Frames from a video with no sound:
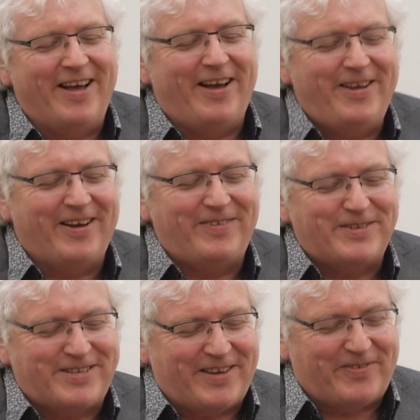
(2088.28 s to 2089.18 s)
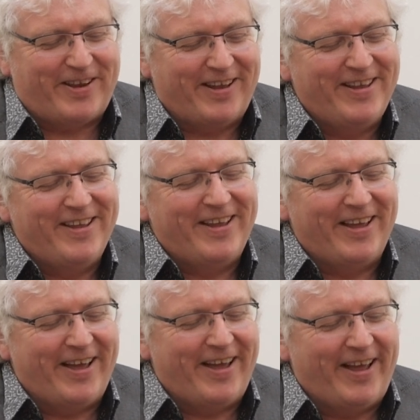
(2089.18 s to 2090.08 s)
I, I, was giving
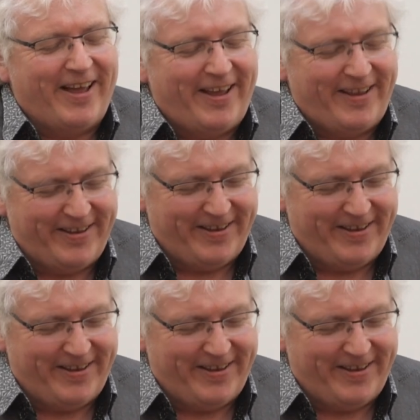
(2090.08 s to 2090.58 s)
uh,